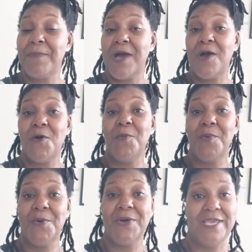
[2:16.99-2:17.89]
but my
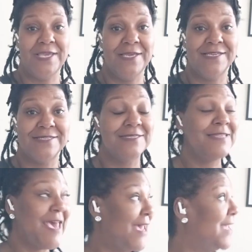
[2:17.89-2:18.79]
whole point
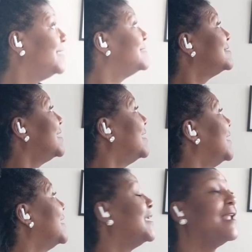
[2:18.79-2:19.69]
is that is
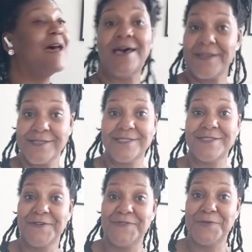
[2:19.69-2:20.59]
a lot
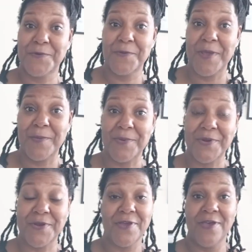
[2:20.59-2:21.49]
of stuff to
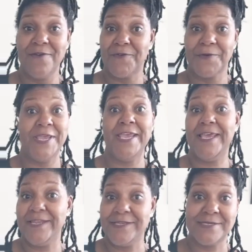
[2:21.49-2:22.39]
remember for
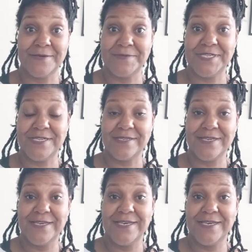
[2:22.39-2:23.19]
any subject.